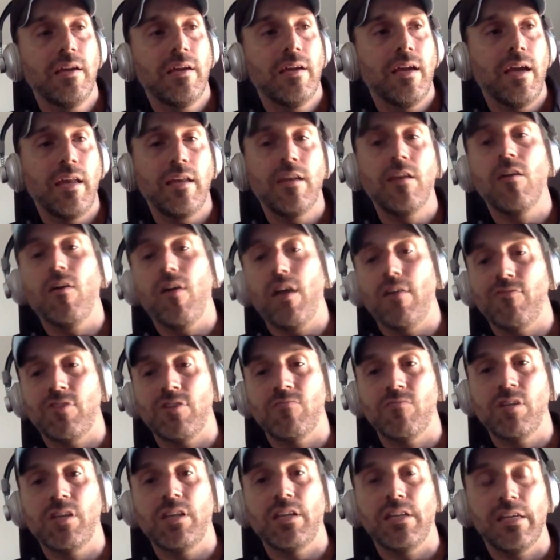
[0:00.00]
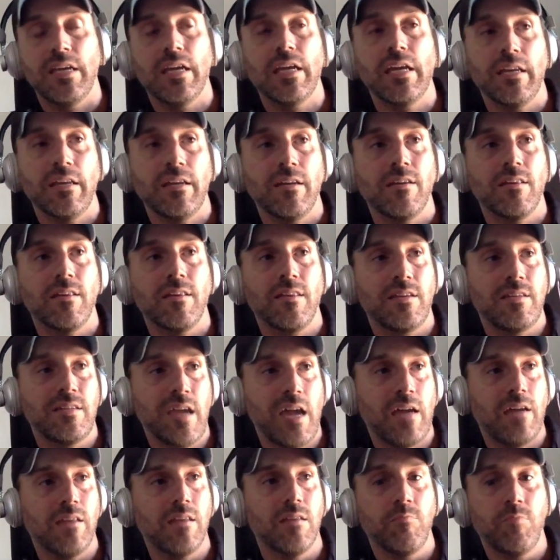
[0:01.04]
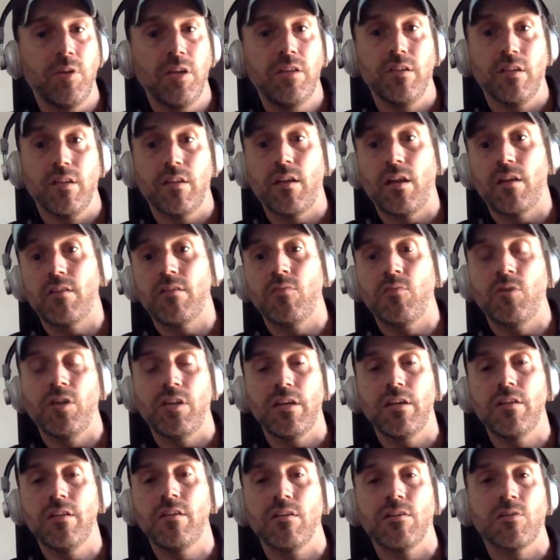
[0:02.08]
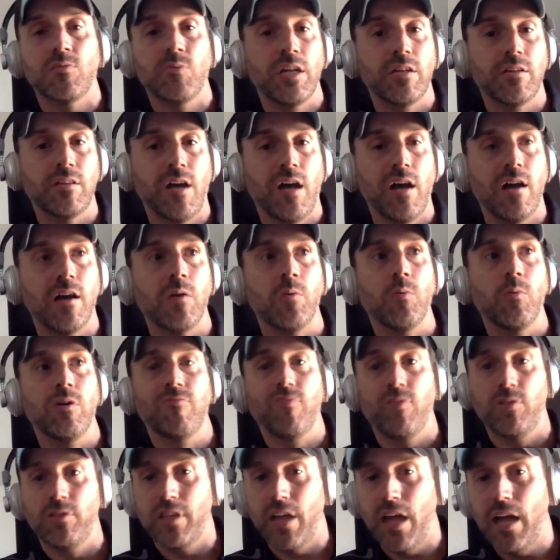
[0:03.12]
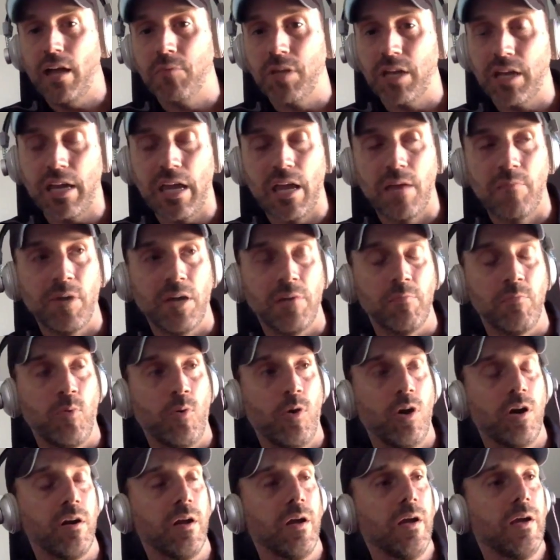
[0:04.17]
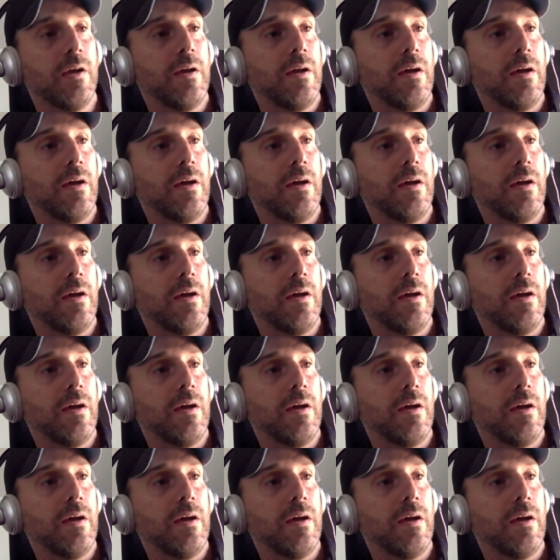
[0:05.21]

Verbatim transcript: And, you know, after really digging into the tech and the business, I said, well, the easiest way is to hire one full time. And I came on board.